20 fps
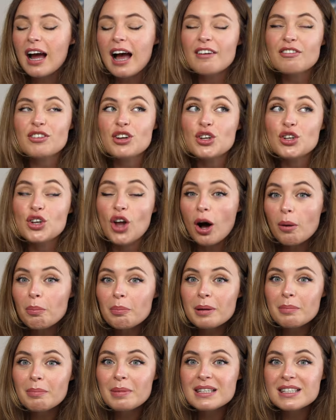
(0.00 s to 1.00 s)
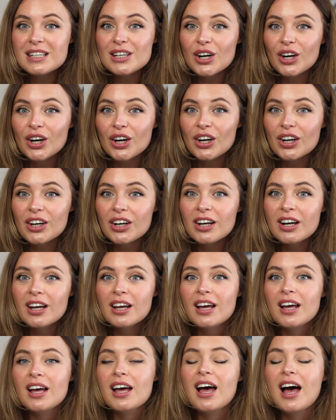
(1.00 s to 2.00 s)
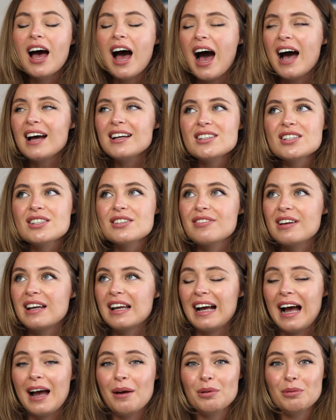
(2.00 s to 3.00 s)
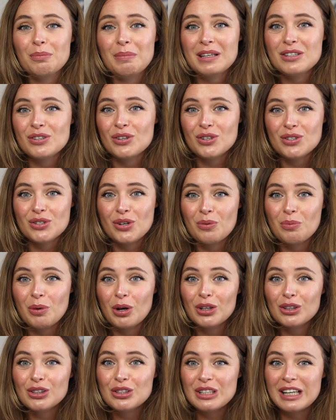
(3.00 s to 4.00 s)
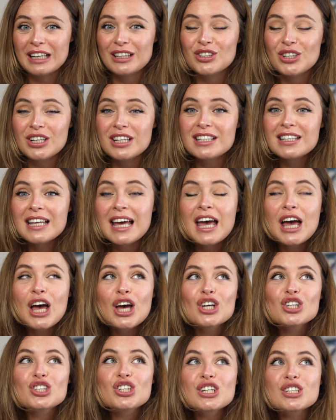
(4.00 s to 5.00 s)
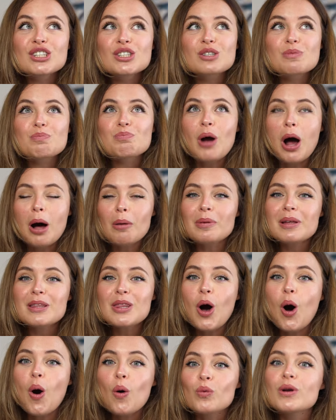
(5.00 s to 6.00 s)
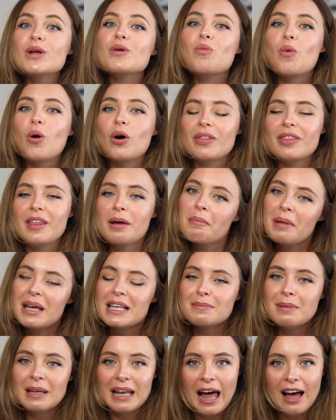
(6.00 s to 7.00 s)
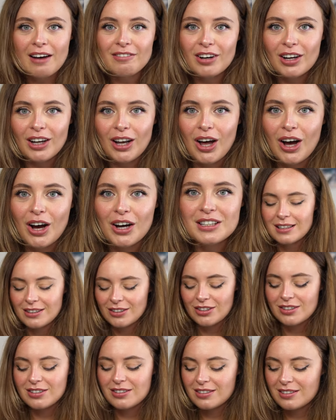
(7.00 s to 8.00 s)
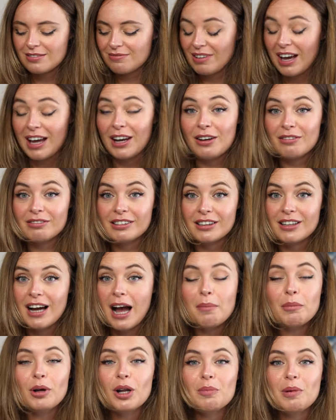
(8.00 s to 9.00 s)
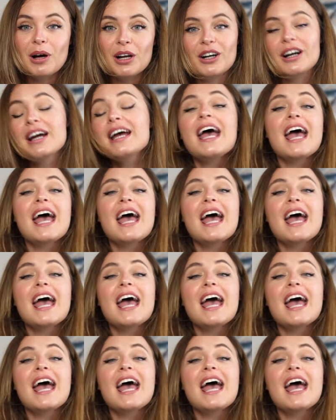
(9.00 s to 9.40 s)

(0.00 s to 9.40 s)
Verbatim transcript: Have you not been missing her? I just feel like I would miss her so much. Like she, she's probably the only one that makes me laugh out loud. I just, I love her. I'm all about her.